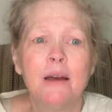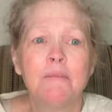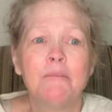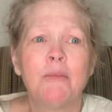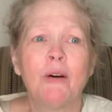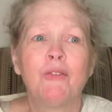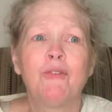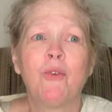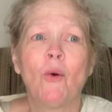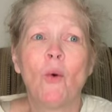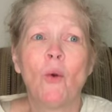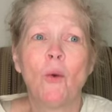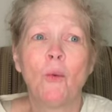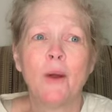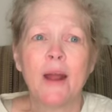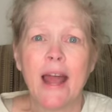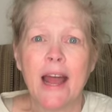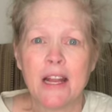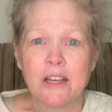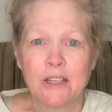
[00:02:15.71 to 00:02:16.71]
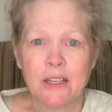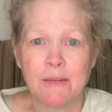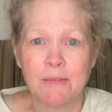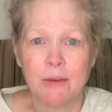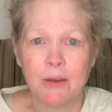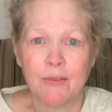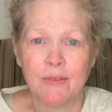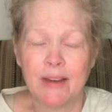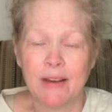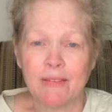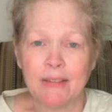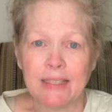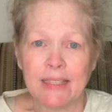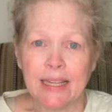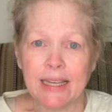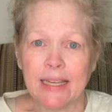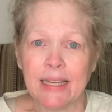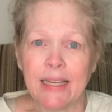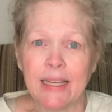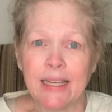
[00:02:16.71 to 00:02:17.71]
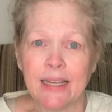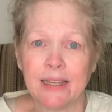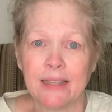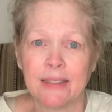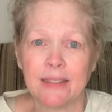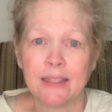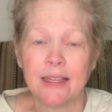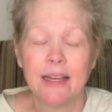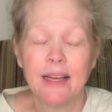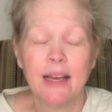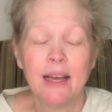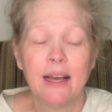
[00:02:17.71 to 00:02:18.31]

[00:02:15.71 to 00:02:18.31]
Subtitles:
before we actually moved everything in.